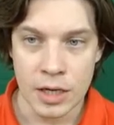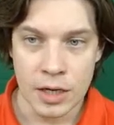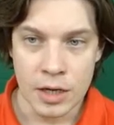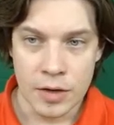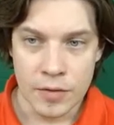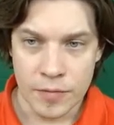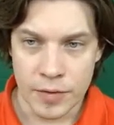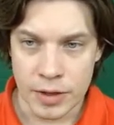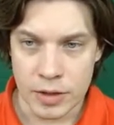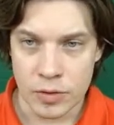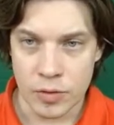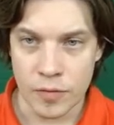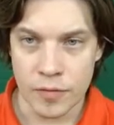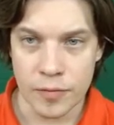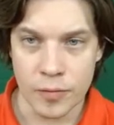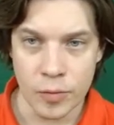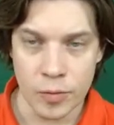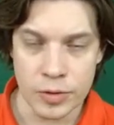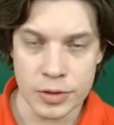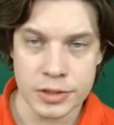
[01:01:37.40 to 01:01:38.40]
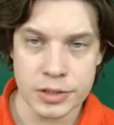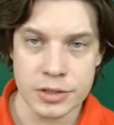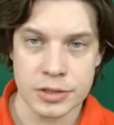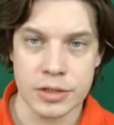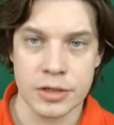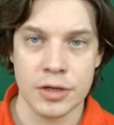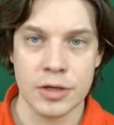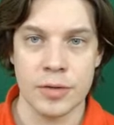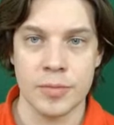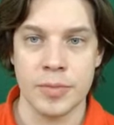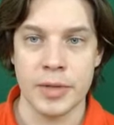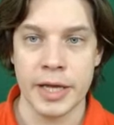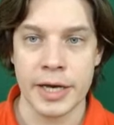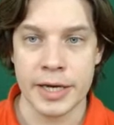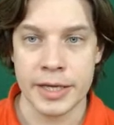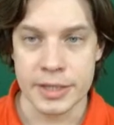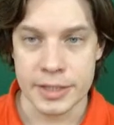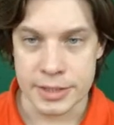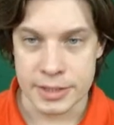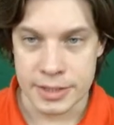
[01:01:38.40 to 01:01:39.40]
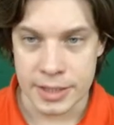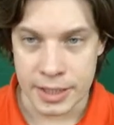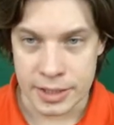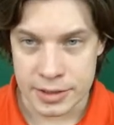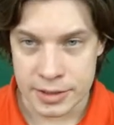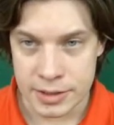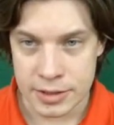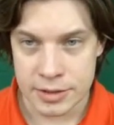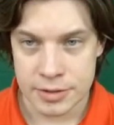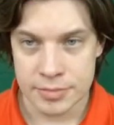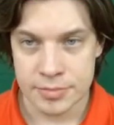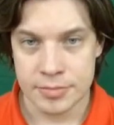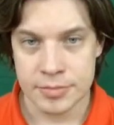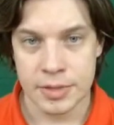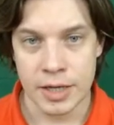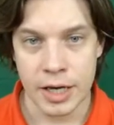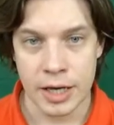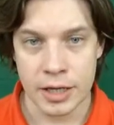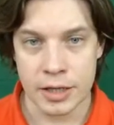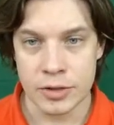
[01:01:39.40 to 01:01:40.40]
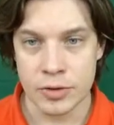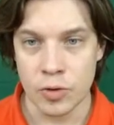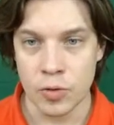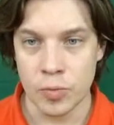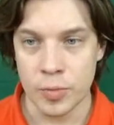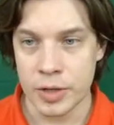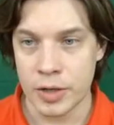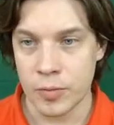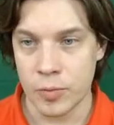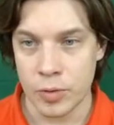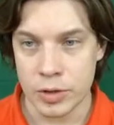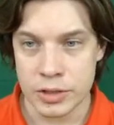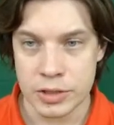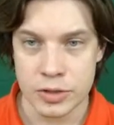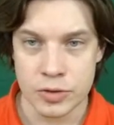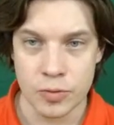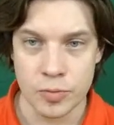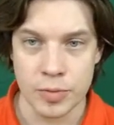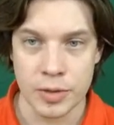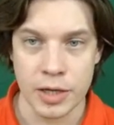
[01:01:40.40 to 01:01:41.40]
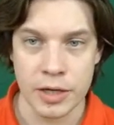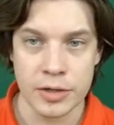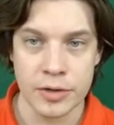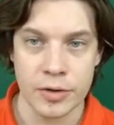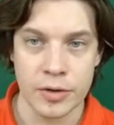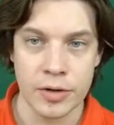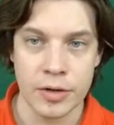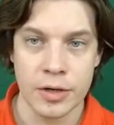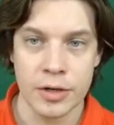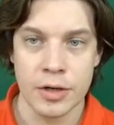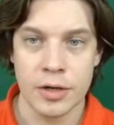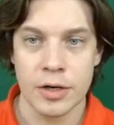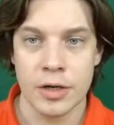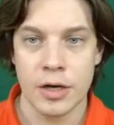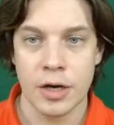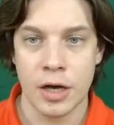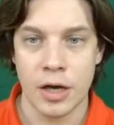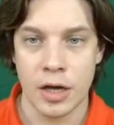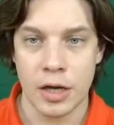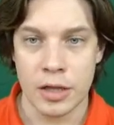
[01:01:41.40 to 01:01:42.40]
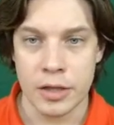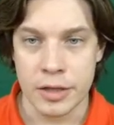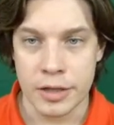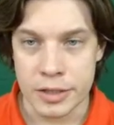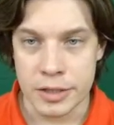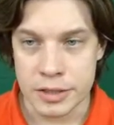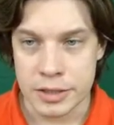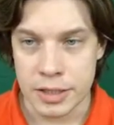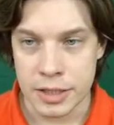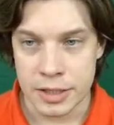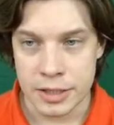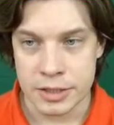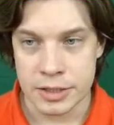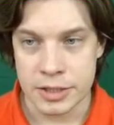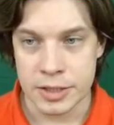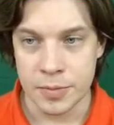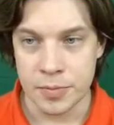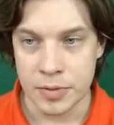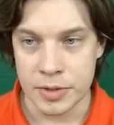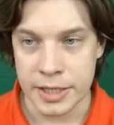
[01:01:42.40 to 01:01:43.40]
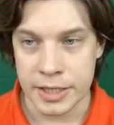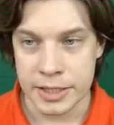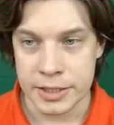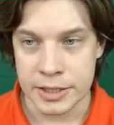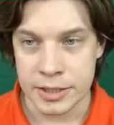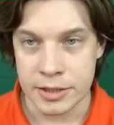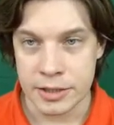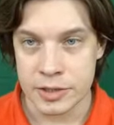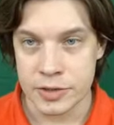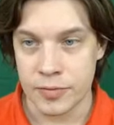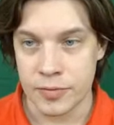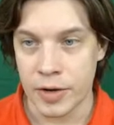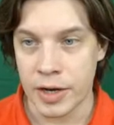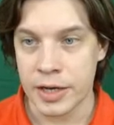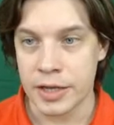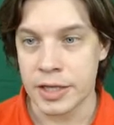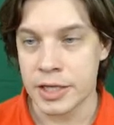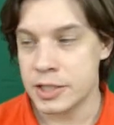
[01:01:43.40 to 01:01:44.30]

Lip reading: Well, of course, black understands it, and nobody wants to blunder this simple tactical strike.